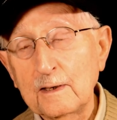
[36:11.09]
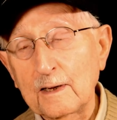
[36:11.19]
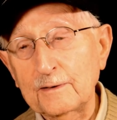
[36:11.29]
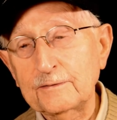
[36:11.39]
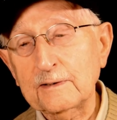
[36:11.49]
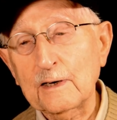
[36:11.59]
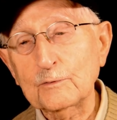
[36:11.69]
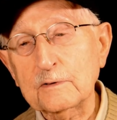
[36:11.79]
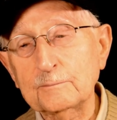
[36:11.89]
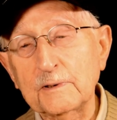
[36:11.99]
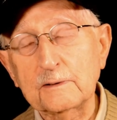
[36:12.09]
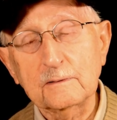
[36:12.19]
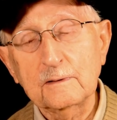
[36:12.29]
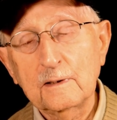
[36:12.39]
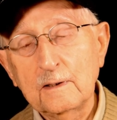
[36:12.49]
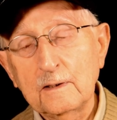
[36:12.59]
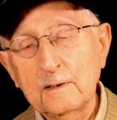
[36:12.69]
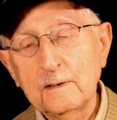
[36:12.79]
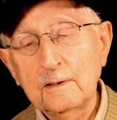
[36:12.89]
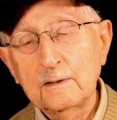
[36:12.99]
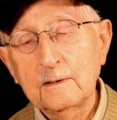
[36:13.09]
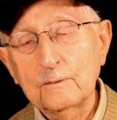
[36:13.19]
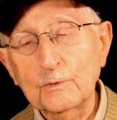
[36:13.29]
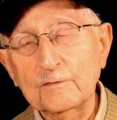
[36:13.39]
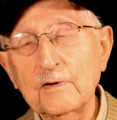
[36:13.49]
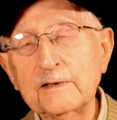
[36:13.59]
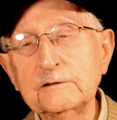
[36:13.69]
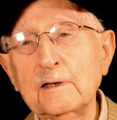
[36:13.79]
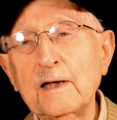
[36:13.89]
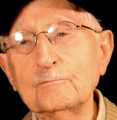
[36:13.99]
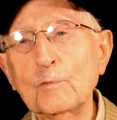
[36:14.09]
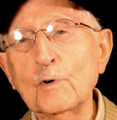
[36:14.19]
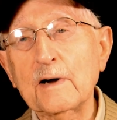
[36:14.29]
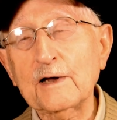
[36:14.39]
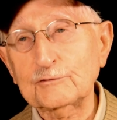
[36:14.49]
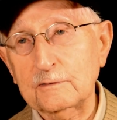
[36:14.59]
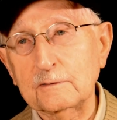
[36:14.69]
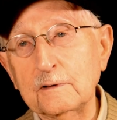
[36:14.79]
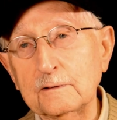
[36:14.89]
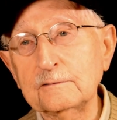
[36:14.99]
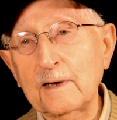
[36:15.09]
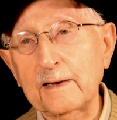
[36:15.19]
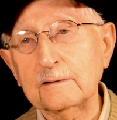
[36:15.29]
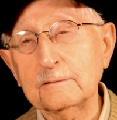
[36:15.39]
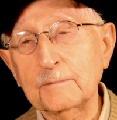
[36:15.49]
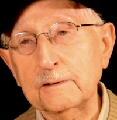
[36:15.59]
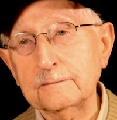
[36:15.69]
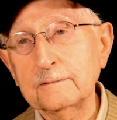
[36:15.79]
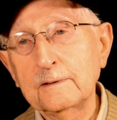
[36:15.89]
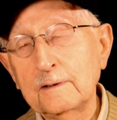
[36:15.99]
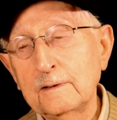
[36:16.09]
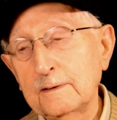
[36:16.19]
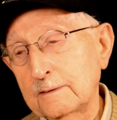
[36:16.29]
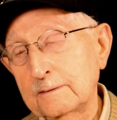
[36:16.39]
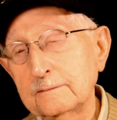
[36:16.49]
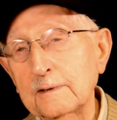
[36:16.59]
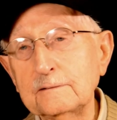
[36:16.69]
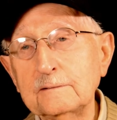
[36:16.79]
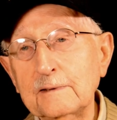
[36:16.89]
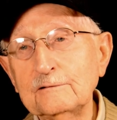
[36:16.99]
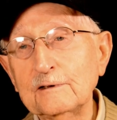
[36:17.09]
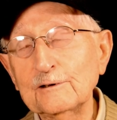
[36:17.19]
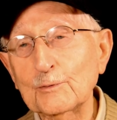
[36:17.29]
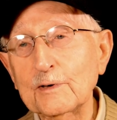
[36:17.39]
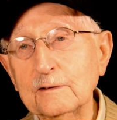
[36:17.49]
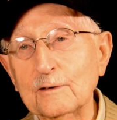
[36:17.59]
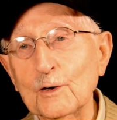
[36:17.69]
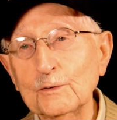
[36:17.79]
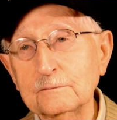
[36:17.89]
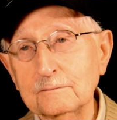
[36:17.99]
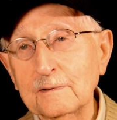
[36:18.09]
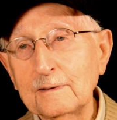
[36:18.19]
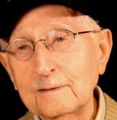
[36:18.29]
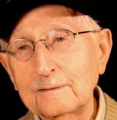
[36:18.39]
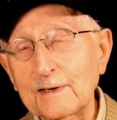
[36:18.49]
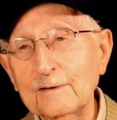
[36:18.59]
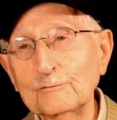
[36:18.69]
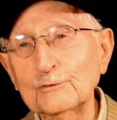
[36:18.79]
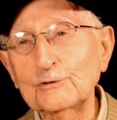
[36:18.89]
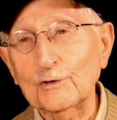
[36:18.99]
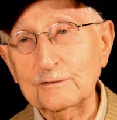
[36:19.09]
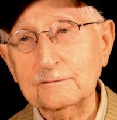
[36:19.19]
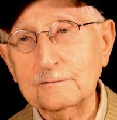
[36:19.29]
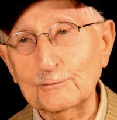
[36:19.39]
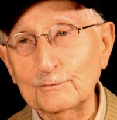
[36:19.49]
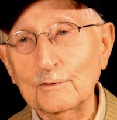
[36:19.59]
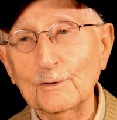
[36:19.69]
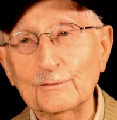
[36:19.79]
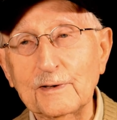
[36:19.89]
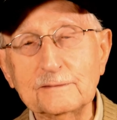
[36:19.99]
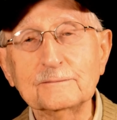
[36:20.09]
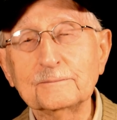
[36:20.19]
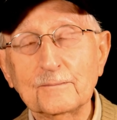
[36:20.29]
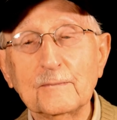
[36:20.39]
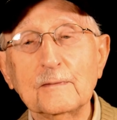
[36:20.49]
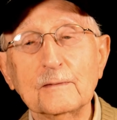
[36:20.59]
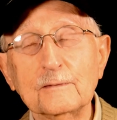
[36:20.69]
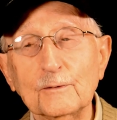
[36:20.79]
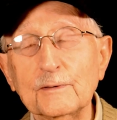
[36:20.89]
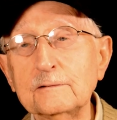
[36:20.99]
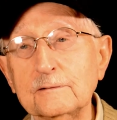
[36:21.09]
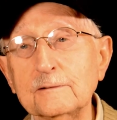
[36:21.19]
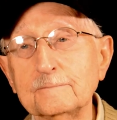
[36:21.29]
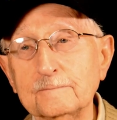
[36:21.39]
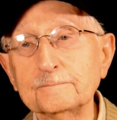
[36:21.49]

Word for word: I think I would have liked to have more action in a tank, but they tell you where to go and you have no choice, as you know, right? Right. So that's it.